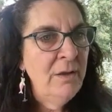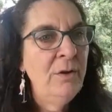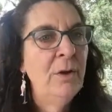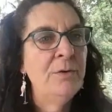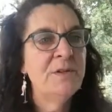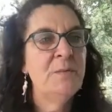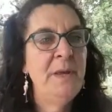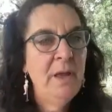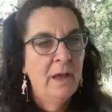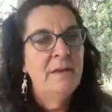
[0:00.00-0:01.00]
you know, just
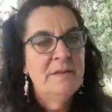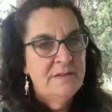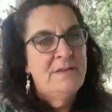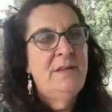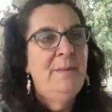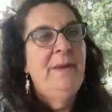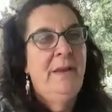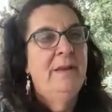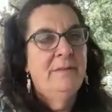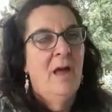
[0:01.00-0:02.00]
because it's
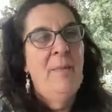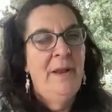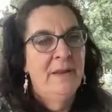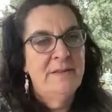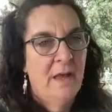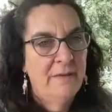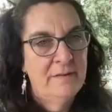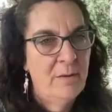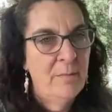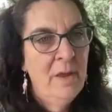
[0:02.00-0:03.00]
CBD does not mean it's
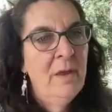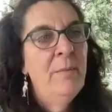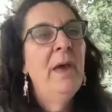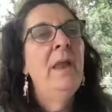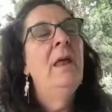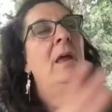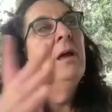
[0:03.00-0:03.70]
awesome. But